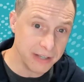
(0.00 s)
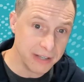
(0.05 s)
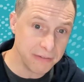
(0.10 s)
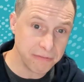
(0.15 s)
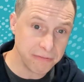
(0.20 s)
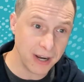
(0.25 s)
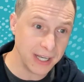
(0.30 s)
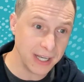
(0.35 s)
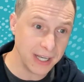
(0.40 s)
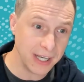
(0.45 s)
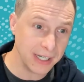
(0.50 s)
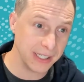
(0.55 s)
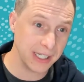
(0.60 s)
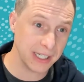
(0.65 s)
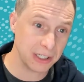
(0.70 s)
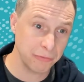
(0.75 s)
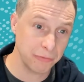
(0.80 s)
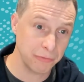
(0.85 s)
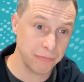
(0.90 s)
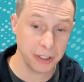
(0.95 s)
then finally,
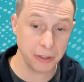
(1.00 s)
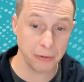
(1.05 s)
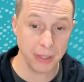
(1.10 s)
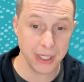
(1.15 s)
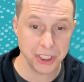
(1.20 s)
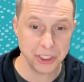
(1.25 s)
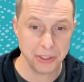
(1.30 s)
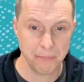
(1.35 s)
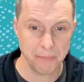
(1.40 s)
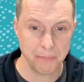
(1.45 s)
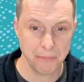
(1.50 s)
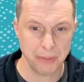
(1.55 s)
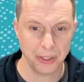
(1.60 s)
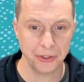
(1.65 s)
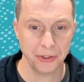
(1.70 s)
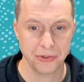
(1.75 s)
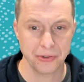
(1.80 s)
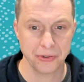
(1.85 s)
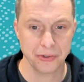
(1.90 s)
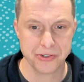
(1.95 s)
configuration
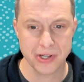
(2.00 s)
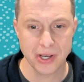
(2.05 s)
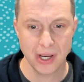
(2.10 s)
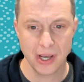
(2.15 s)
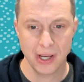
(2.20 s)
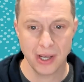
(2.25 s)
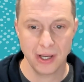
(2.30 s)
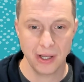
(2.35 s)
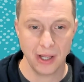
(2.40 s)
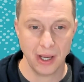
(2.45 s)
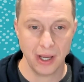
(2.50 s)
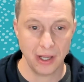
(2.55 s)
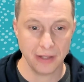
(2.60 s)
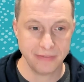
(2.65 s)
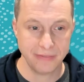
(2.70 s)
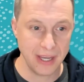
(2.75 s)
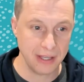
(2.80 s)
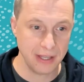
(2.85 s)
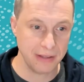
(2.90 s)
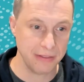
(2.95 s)
builders
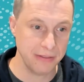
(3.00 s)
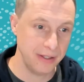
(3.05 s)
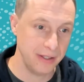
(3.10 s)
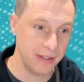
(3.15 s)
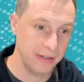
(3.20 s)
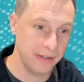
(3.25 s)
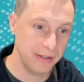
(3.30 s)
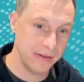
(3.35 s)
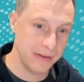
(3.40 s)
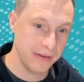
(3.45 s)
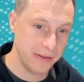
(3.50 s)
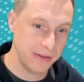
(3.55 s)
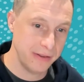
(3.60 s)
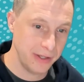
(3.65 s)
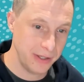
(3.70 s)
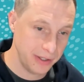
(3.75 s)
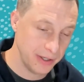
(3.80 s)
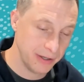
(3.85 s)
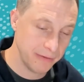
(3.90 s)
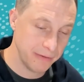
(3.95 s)
take
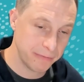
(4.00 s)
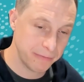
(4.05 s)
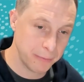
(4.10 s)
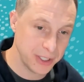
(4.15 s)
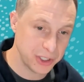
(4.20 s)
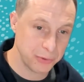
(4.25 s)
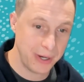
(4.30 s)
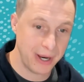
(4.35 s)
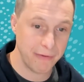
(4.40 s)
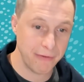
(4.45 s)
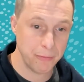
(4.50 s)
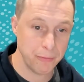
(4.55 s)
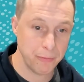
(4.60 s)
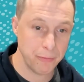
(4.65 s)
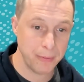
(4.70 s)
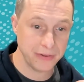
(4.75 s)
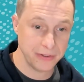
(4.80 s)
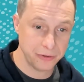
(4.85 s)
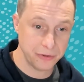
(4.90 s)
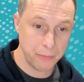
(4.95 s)
the information we have
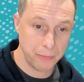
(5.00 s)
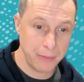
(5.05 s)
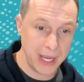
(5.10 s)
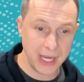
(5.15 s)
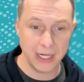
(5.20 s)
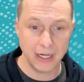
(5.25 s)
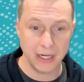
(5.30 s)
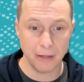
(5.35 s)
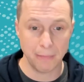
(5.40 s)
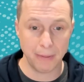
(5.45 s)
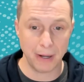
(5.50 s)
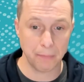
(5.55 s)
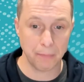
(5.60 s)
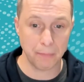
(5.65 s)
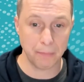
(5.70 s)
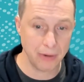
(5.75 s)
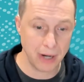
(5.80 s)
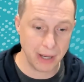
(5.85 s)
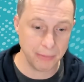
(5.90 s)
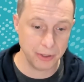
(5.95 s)
about the domain, about
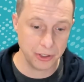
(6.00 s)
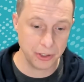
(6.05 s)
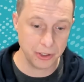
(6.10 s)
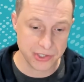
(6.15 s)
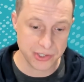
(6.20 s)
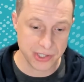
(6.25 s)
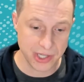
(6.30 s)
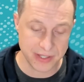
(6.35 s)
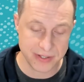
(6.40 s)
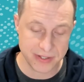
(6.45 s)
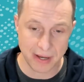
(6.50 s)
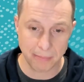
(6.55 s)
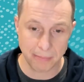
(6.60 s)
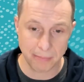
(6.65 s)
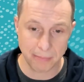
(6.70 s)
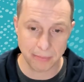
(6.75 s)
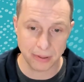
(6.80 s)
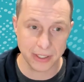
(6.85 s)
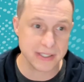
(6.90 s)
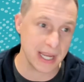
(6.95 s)
parameters,
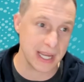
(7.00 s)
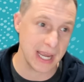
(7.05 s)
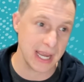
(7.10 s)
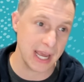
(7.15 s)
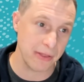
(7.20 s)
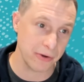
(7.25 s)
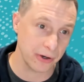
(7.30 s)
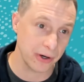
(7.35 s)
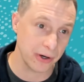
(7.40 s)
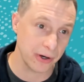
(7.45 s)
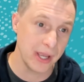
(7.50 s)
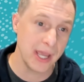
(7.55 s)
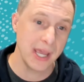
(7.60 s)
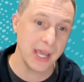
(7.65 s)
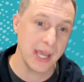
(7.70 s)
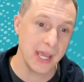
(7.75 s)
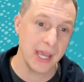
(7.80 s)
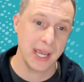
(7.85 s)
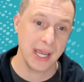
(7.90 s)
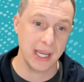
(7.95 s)
assemble it together,
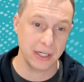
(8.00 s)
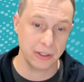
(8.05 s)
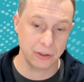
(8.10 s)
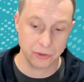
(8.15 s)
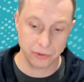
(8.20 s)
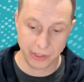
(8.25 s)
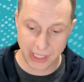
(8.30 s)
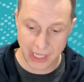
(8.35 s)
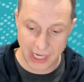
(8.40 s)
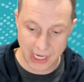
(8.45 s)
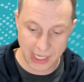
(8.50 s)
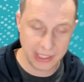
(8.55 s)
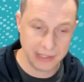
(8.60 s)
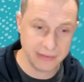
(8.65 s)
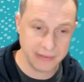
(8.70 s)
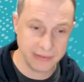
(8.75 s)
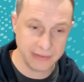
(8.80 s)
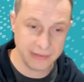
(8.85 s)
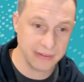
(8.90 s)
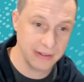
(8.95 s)
and
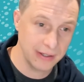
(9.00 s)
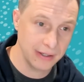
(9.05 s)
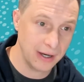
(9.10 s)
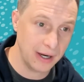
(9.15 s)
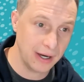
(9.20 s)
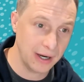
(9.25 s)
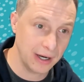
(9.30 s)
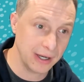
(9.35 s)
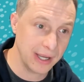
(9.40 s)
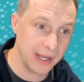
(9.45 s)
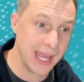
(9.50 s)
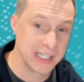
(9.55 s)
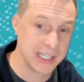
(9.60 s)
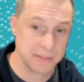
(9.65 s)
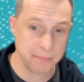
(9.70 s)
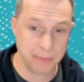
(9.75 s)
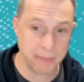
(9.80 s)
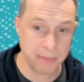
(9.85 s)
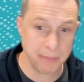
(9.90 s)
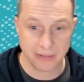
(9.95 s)
create
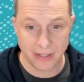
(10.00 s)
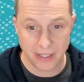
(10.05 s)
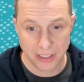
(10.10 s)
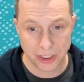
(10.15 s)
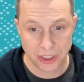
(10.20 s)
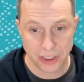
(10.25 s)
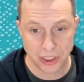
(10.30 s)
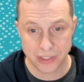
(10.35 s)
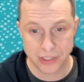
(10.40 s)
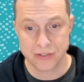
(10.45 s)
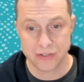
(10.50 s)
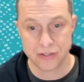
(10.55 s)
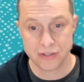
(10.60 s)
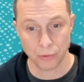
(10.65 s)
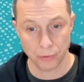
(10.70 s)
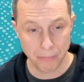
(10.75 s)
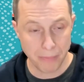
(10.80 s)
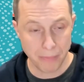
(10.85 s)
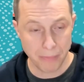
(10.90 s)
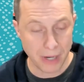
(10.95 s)
expectations
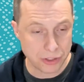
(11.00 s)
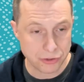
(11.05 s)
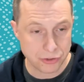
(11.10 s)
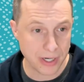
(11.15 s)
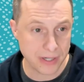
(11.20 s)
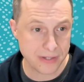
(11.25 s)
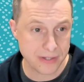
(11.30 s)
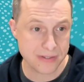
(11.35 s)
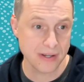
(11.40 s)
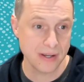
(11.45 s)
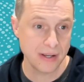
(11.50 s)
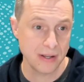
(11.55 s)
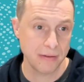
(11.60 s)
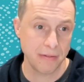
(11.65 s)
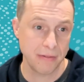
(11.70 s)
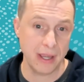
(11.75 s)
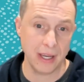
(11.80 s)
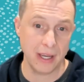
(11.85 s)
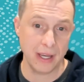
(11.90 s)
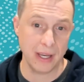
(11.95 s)
or metrics
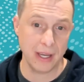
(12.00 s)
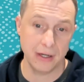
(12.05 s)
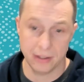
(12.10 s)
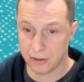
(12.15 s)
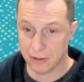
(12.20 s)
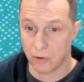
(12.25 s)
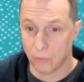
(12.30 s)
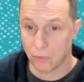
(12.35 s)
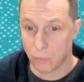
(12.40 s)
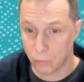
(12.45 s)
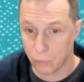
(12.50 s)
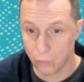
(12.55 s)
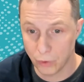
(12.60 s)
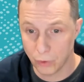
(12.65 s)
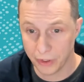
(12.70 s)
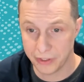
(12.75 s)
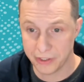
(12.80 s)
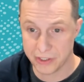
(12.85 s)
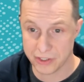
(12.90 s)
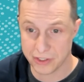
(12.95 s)
that
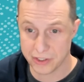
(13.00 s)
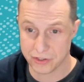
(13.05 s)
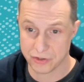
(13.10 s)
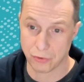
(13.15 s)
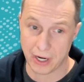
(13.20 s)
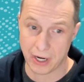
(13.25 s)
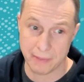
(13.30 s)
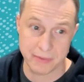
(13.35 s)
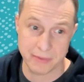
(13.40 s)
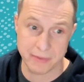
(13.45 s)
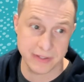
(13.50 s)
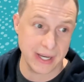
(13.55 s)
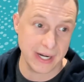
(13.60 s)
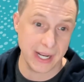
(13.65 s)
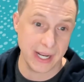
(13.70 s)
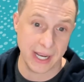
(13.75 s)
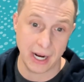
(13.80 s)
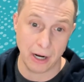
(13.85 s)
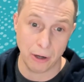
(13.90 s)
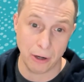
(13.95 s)
really describe the
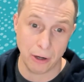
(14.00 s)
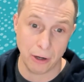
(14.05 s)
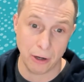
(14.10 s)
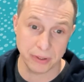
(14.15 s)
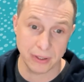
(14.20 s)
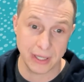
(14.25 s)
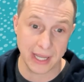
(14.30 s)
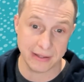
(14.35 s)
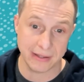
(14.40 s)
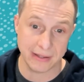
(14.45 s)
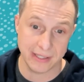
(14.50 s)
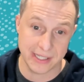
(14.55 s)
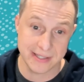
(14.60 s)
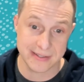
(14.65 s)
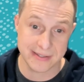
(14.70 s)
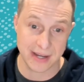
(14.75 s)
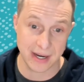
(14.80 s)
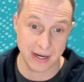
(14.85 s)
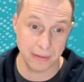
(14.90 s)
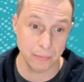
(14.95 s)
data and help you get
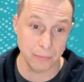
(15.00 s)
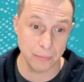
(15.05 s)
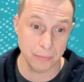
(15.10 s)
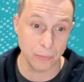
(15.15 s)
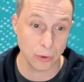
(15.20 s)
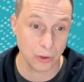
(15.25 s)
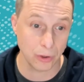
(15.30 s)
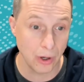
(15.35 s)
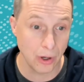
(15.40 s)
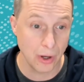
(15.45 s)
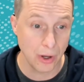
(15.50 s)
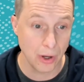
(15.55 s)
insight more